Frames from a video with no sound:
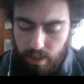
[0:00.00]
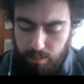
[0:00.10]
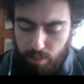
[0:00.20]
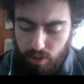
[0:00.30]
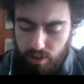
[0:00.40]

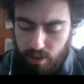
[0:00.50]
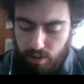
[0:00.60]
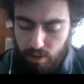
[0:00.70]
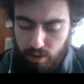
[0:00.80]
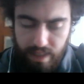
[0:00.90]
that
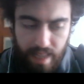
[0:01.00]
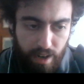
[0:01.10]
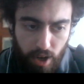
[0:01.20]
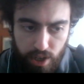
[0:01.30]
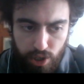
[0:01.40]
particular
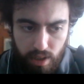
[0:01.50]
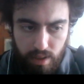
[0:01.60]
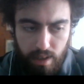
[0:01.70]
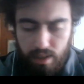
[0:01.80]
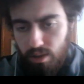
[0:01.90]

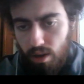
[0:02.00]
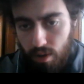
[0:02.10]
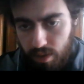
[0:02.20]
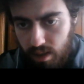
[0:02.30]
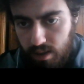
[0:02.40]
narration is
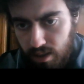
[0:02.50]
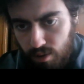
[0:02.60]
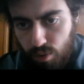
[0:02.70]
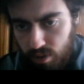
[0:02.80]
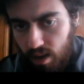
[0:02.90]

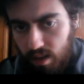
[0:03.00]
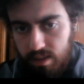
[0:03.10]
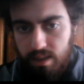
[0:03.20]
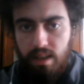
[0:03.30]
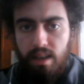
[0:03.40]
authentic or
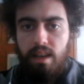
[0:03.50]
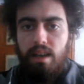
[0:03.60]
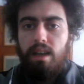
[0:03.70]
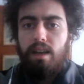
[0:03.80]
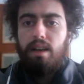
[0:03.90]
not.
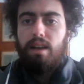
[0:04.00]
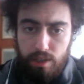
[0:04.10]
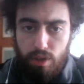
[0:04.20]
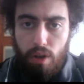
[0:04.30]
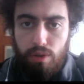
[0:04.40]

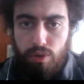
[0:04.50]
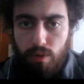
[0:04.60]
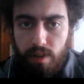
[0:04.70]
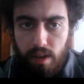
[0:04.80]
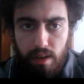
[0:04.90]
It's
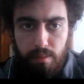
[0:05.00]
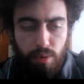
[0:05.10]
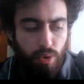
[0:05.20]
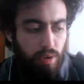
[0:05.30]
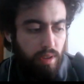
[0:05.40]
also very
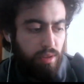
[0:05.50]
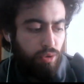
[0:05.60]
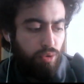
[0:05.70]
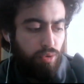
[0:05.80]
important